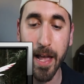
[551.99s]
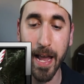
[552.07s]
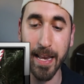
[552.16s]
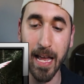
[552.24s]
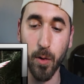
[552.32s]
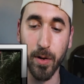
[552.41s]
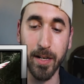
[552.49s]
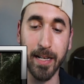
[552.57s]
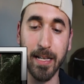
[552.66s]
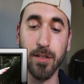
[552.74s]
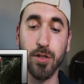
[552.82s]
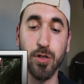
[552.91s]
And now we're
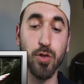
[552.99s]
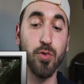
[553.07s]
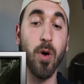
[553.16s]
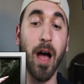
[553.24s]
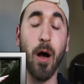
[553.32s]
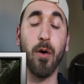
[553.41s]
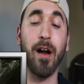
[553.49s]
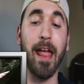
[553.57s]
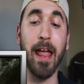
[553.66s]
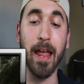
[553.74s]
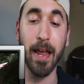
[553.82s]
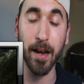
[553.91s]
gonna do our
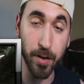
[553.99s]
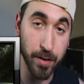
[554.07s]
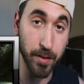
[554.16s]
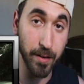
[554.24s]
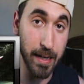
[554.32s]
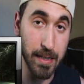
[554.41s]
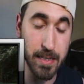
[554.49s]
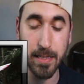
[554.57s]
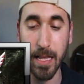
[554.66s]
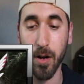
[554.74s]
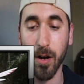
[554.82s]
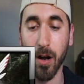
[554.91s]
Aerial Ace.
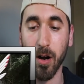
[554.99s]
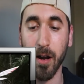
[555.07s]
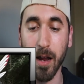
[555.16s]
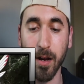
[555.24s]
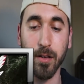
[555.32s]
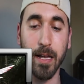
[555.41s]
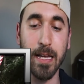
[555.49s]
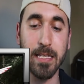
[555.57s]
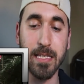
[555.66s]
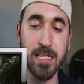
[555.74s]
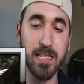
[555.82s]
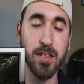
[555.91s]
Now our Aerial
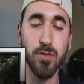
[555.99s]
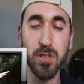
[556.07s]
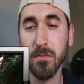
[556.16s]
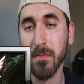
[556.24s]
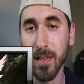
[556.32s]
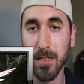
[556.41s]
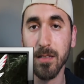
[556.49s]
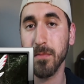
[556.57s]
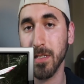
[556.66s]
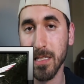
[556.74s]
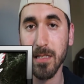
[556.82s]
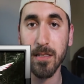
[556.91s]
Ace is gonna do some
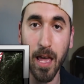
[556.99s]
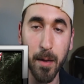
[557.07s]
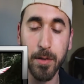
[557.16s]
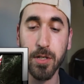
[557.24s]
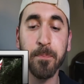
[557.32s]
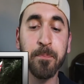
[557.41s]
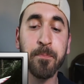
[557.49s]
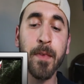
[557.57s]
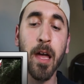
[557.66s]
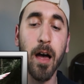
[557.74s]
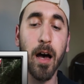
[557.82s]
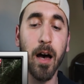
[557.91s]
decent damage,
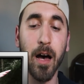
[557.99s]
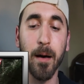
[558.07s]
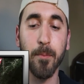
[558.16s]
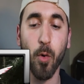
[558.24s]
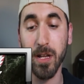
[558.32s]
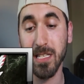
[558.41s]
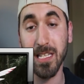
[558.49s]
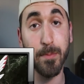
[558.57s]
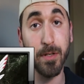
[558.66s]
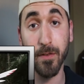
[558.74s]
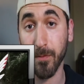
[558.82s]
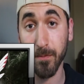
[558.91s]
or he's gonna
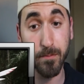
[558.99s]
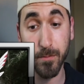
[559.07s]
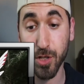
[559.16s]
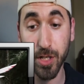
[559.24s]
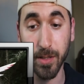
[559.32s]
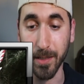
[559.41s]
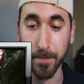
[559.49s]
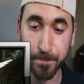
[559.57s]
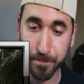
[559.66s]
be shielding.